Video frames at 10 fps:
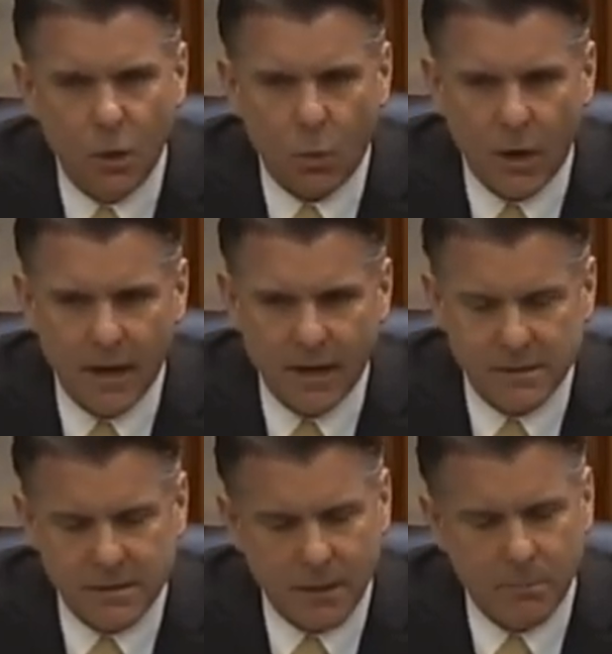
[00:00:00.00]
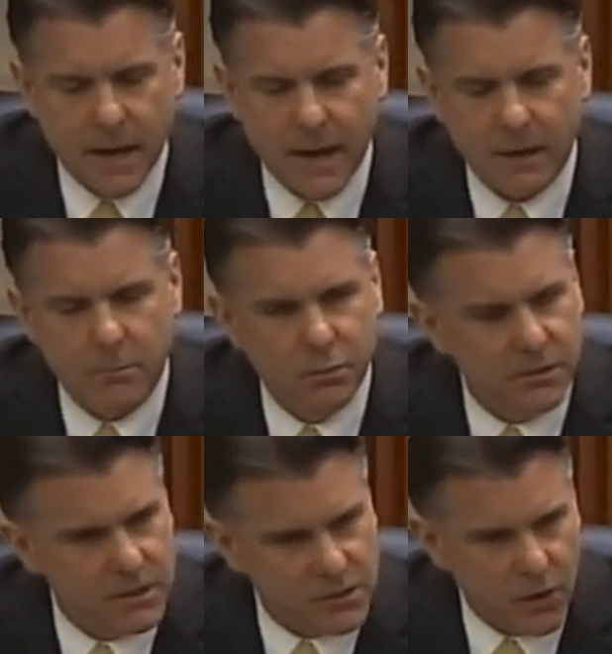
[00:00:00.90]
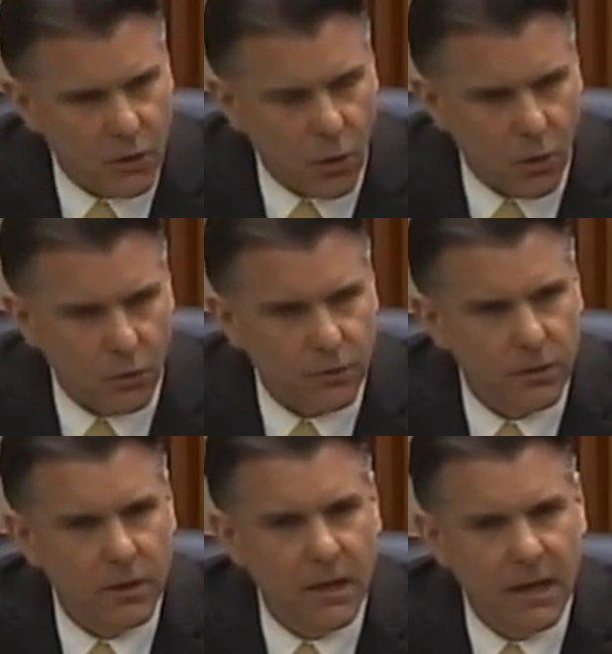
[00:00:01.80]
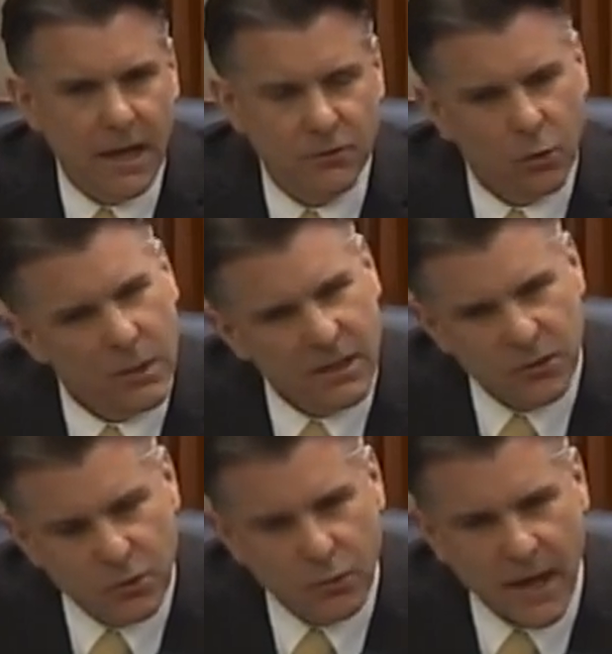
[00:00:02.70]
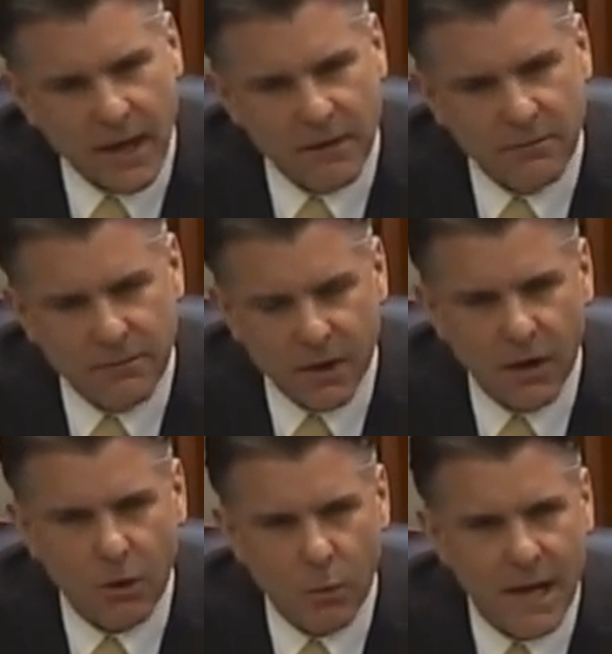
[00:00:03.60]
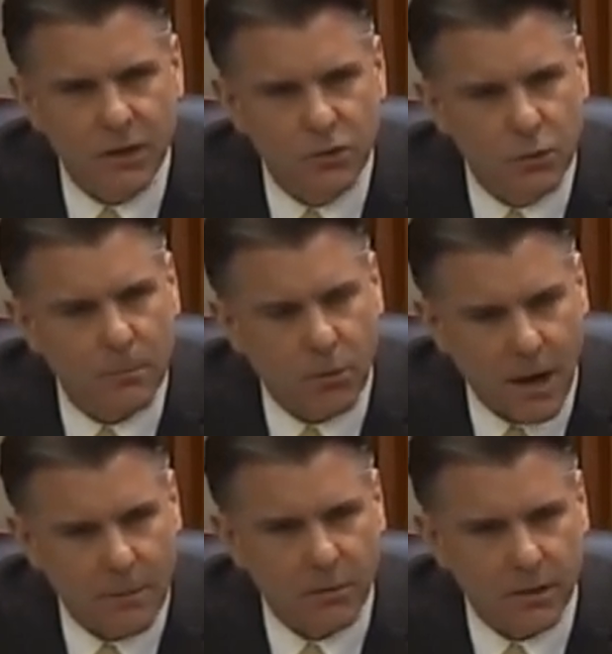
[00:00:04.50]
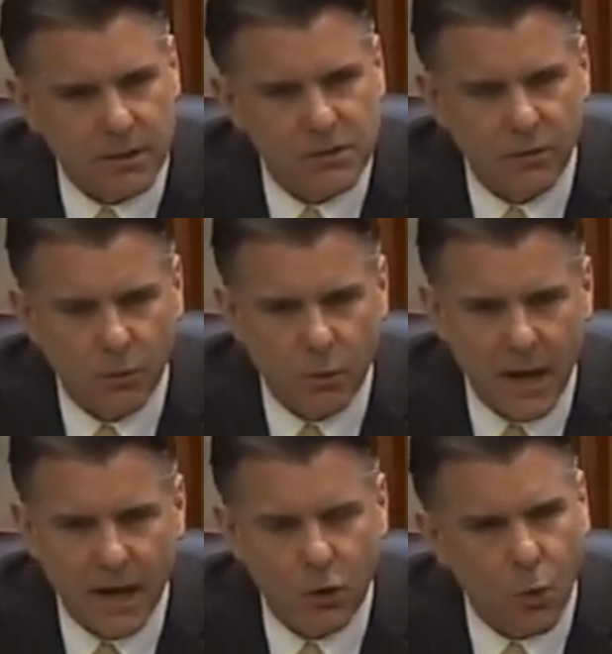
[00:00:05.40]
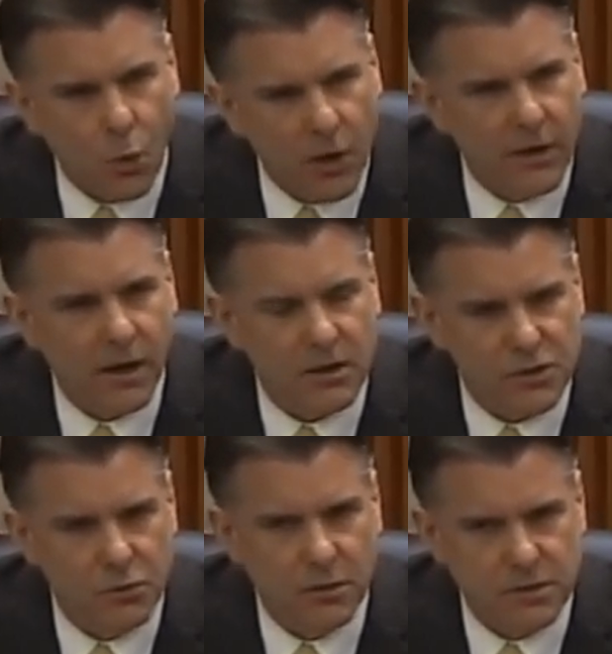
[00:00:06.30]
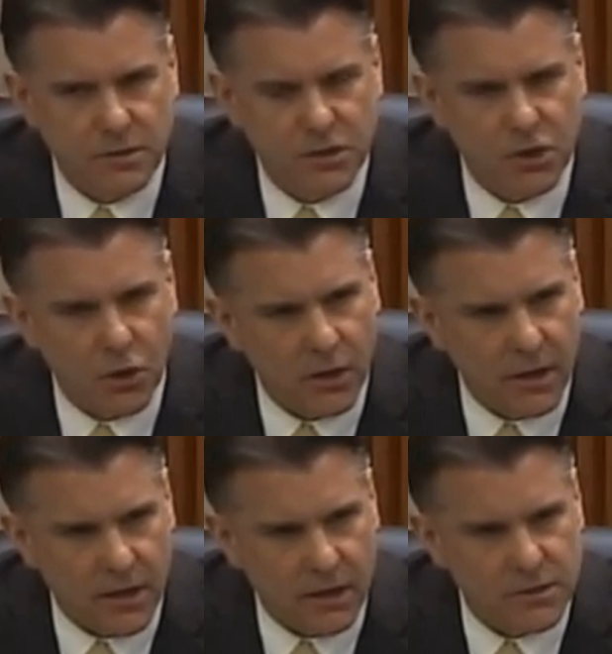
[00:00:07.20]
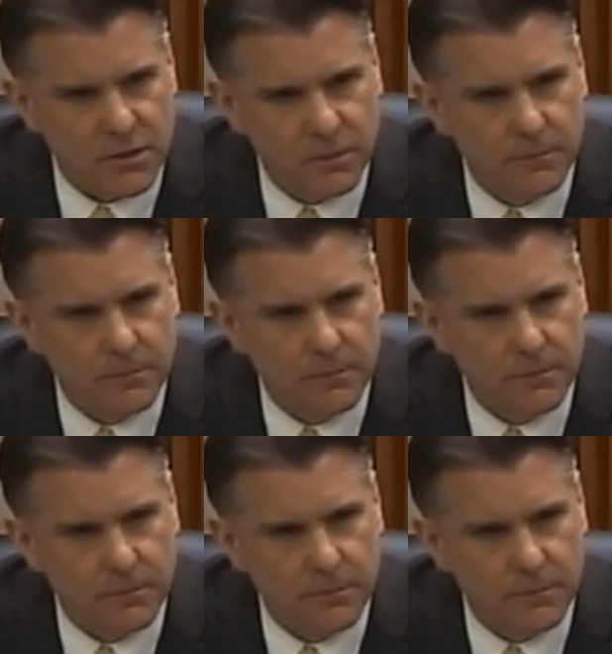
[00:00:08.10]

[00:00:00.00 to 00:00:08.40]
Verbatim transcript: Why not step back, put this on hold, until we can do that and figure out a way to do it properly so that we're not cornering our students at such an early age?